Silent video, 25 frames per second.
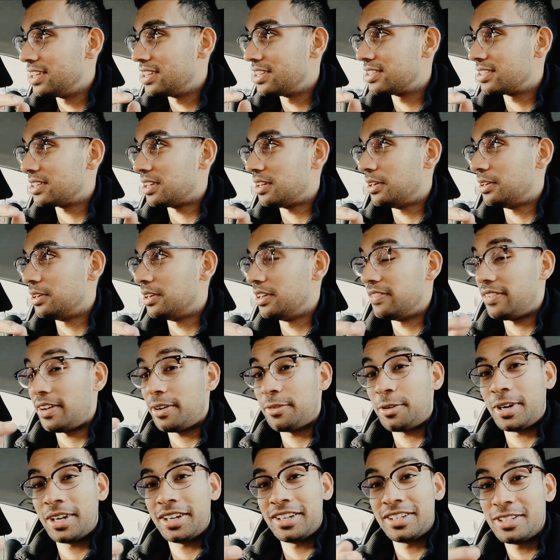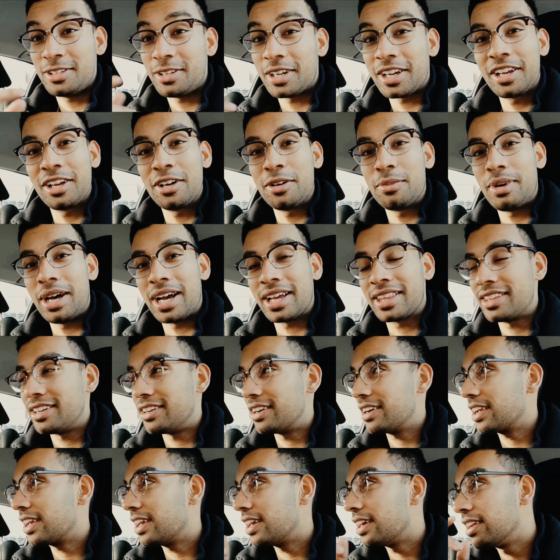So if I wanted to, I can go back
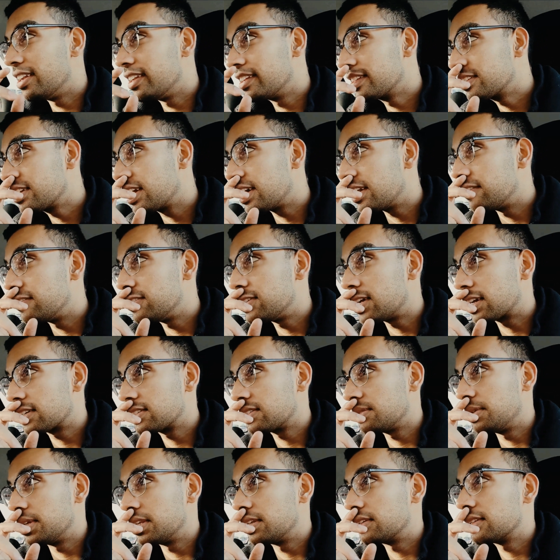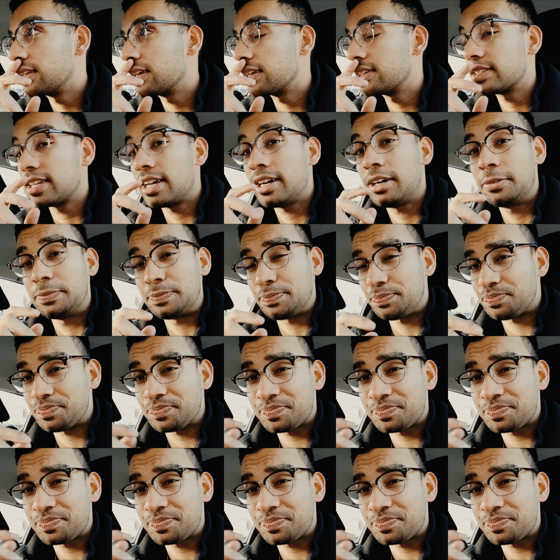there again and kind of check some other things out